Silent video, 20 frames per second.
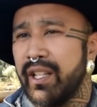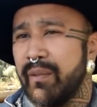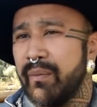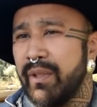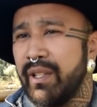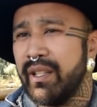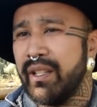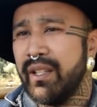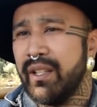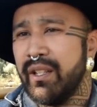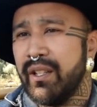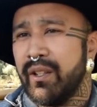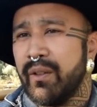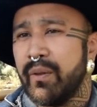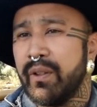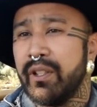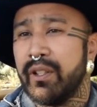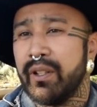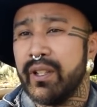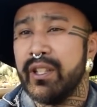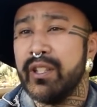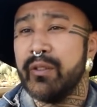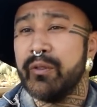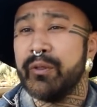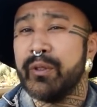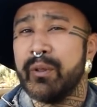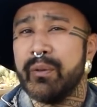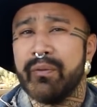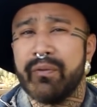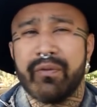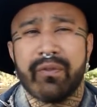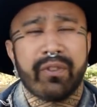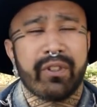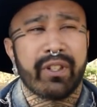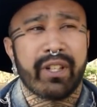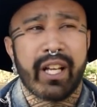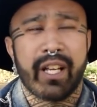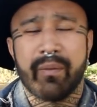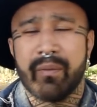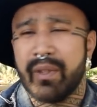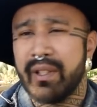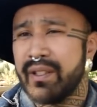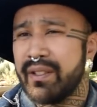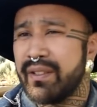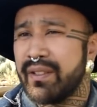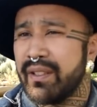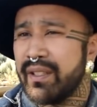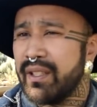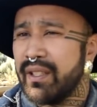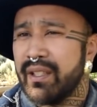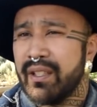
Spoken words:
I mean, when you're in the womb for 9 months,